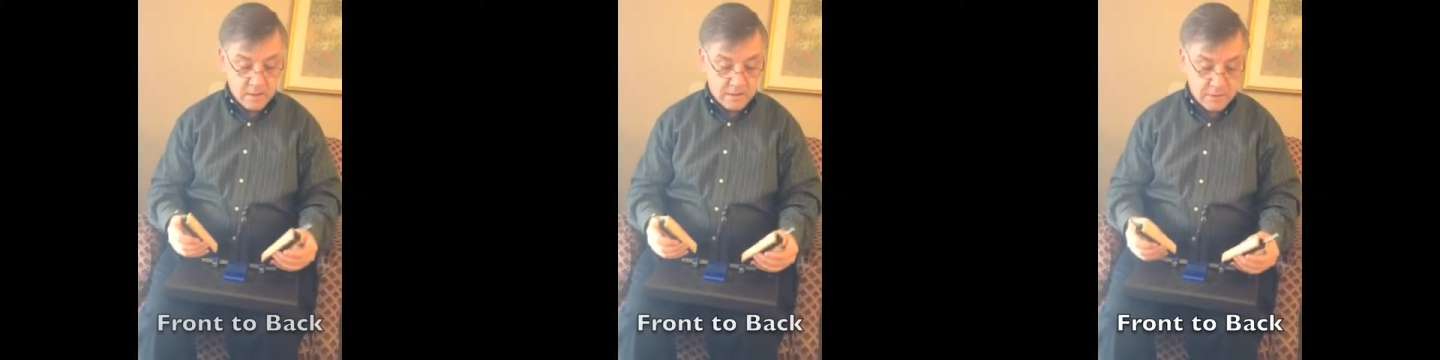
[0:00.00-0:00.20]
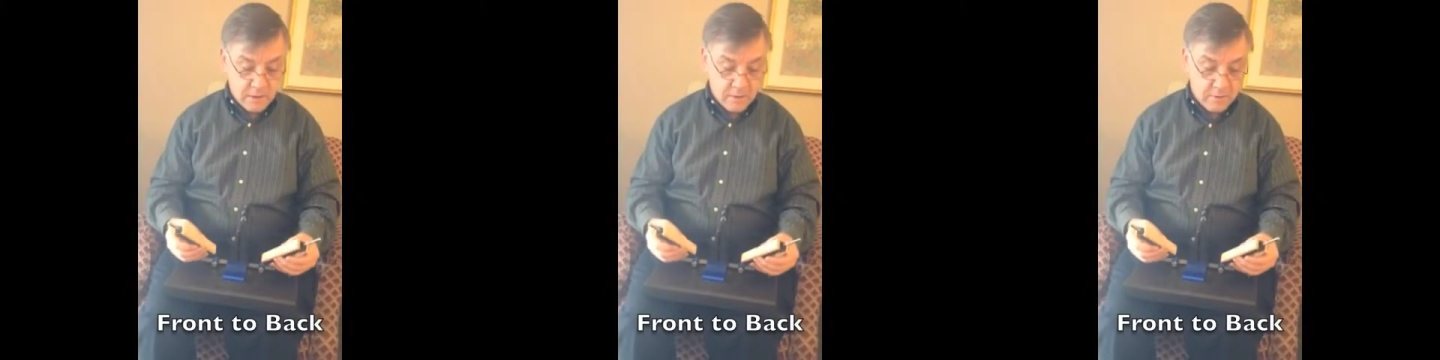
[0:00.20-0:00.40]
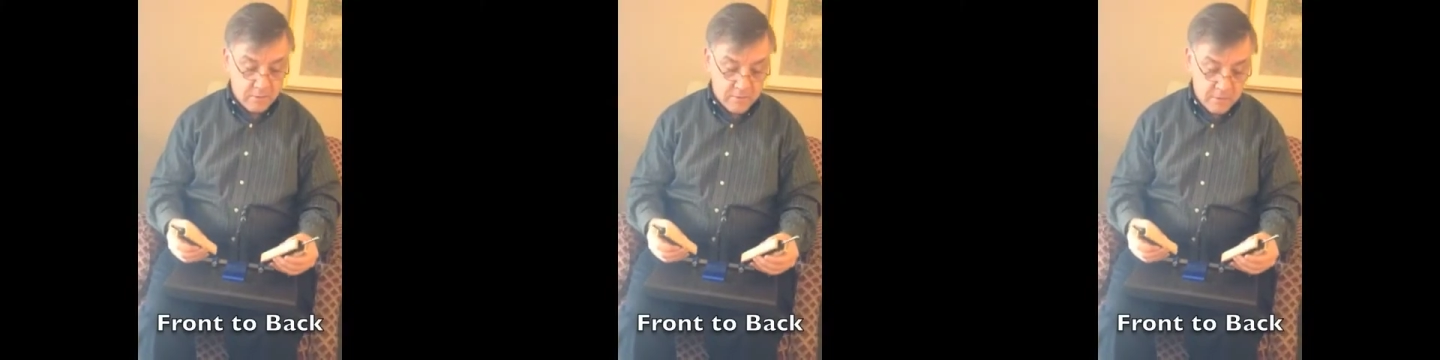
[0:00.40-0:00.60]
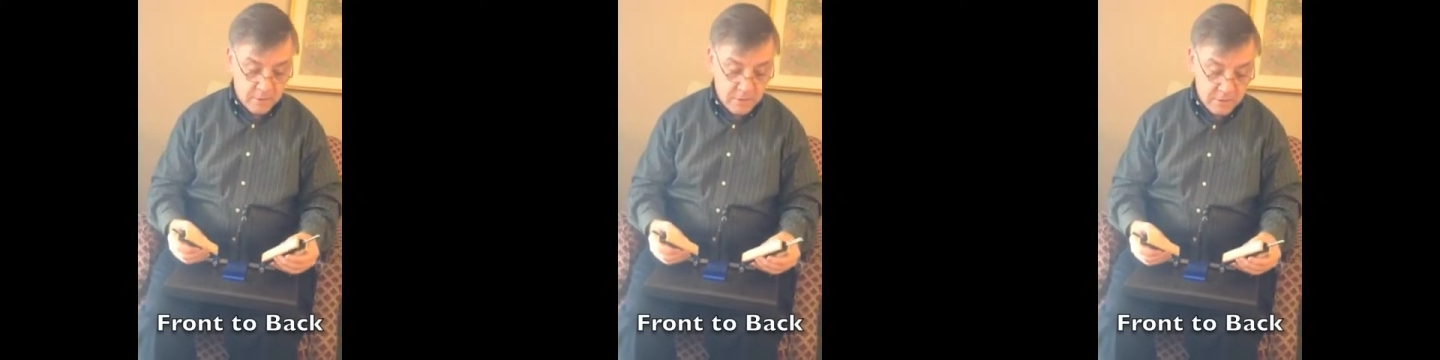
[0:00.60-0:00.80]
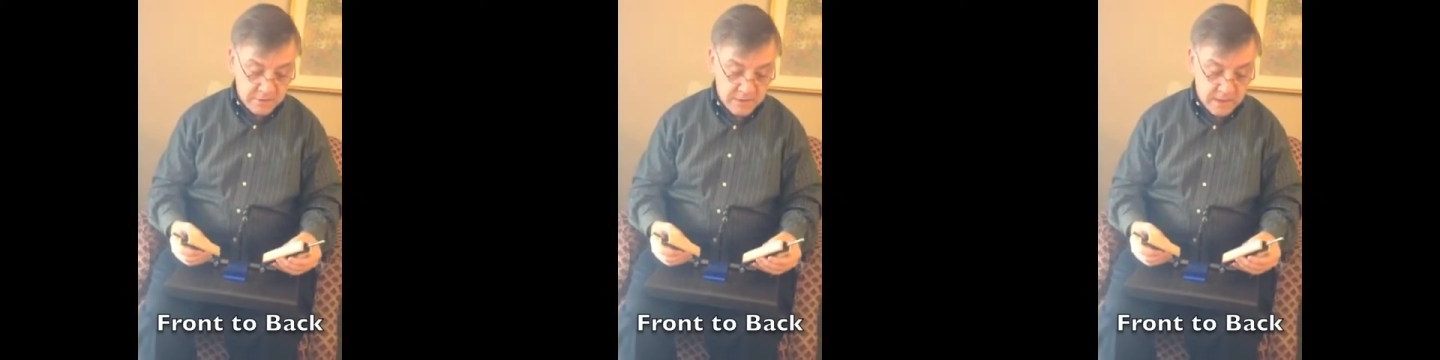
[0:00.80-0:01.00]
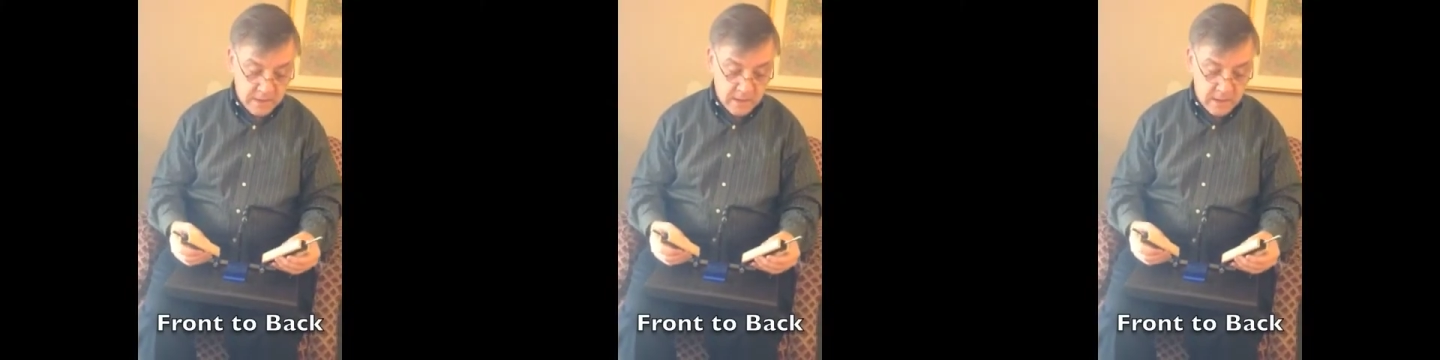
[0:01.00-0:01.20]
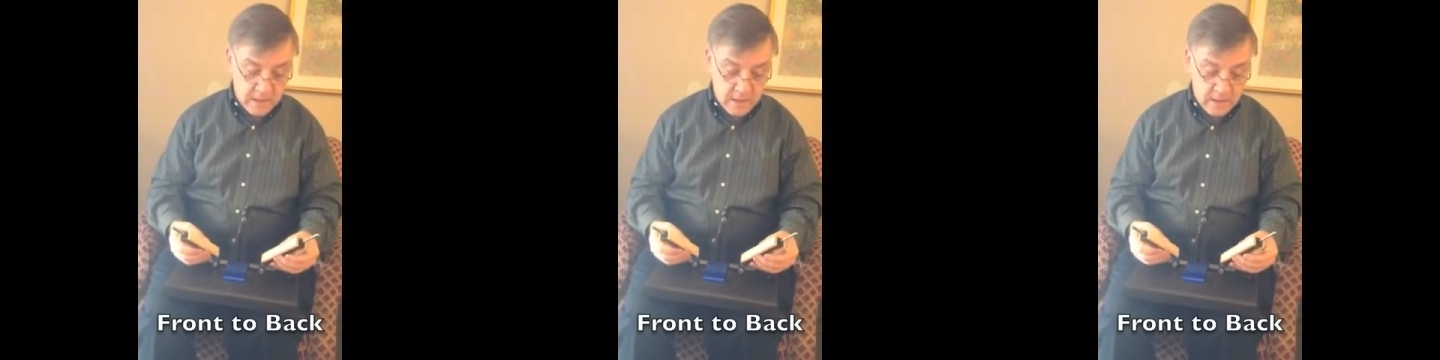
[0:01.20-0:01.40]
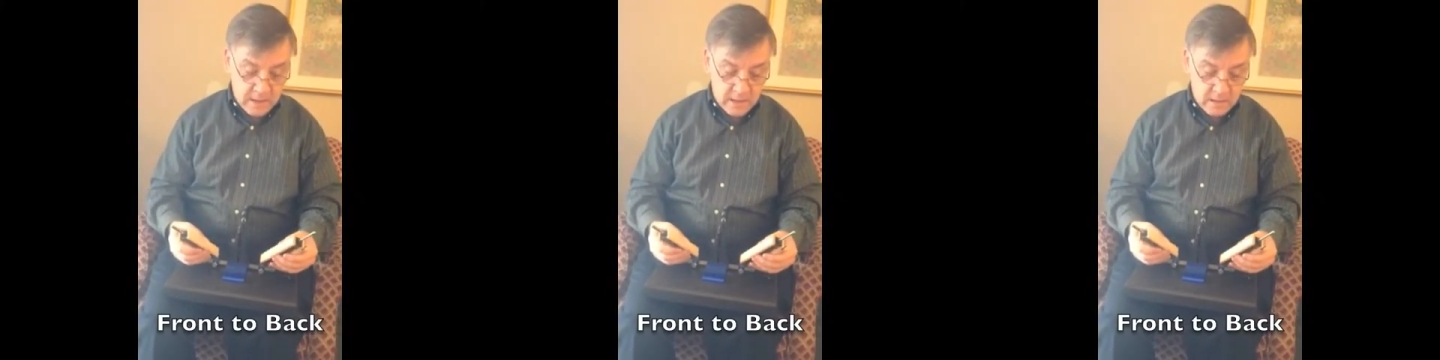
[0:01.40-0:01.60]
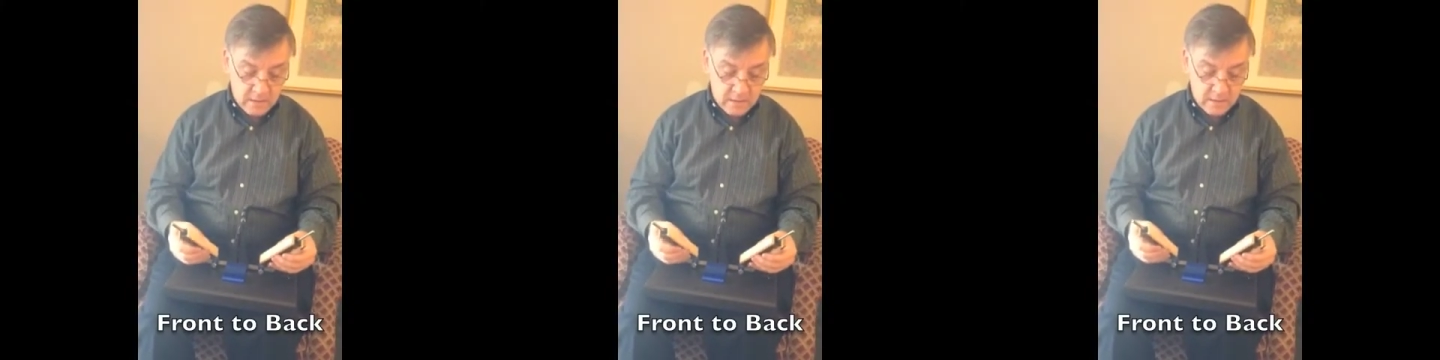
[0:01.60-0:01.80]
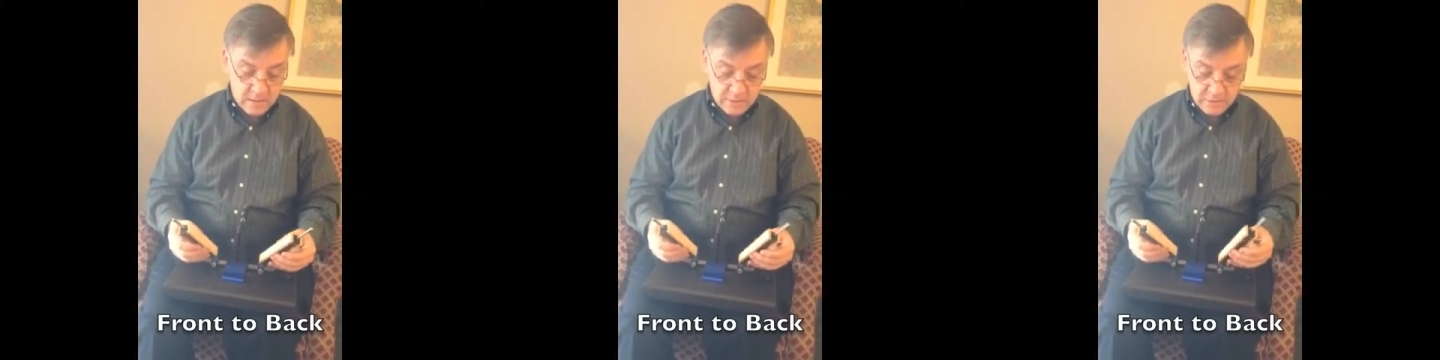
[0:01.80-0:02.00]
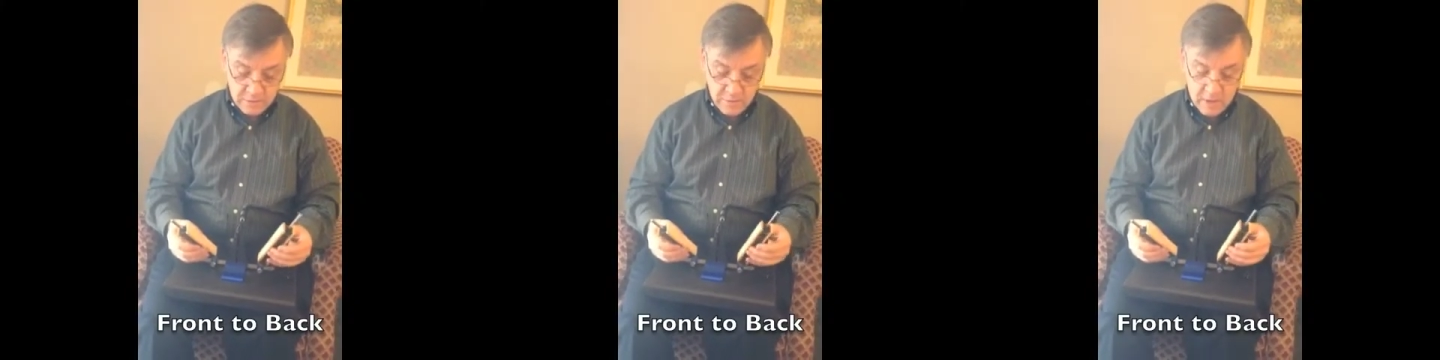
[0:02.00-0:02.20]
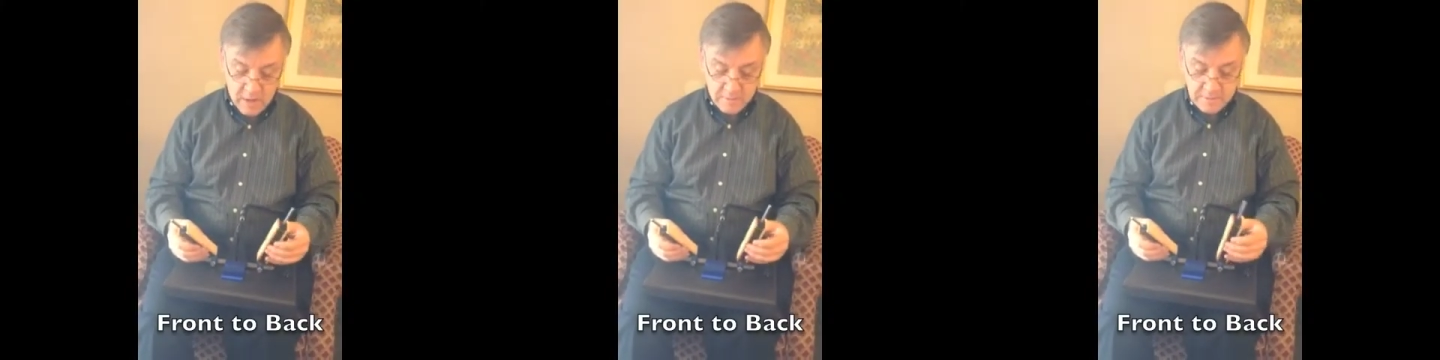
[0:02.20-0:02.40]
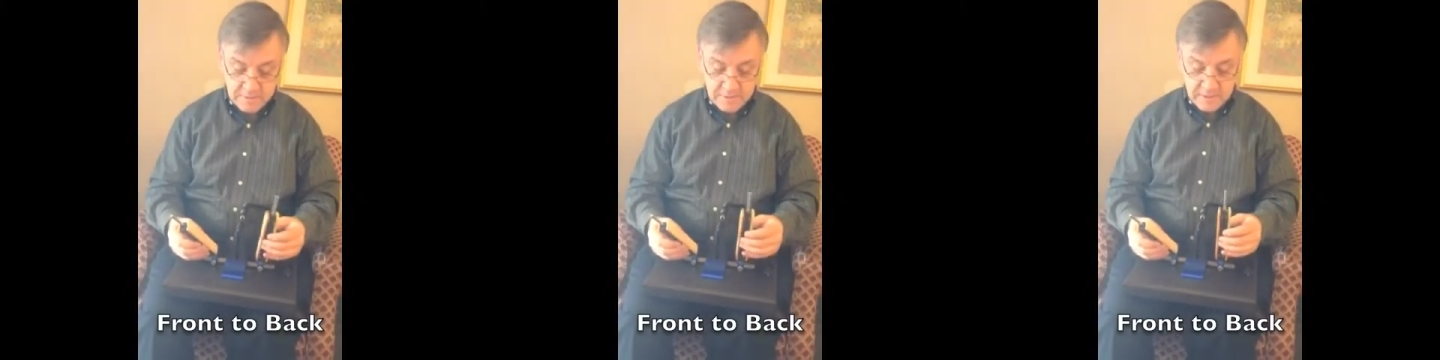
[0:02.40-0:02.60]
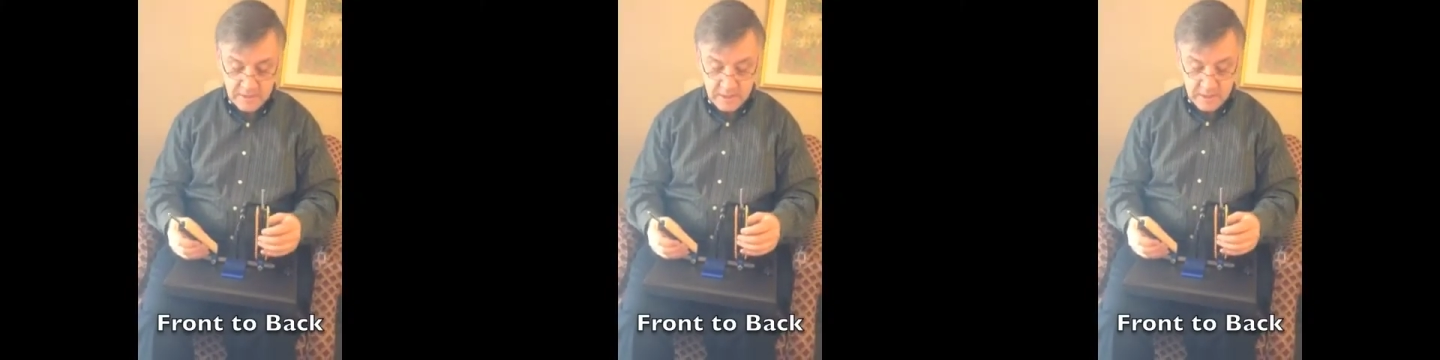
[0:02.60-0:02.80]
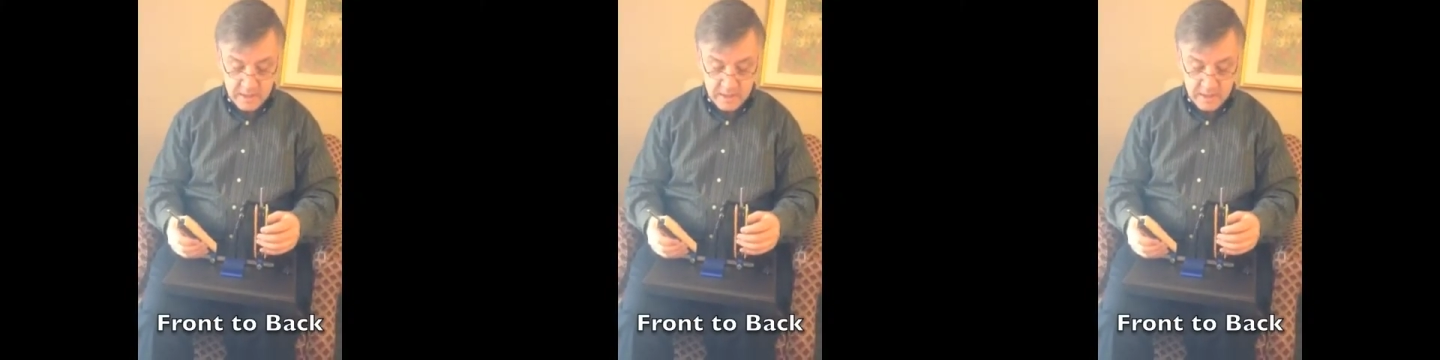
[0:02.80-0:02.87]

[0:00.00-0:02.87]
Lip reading: so for using the strops,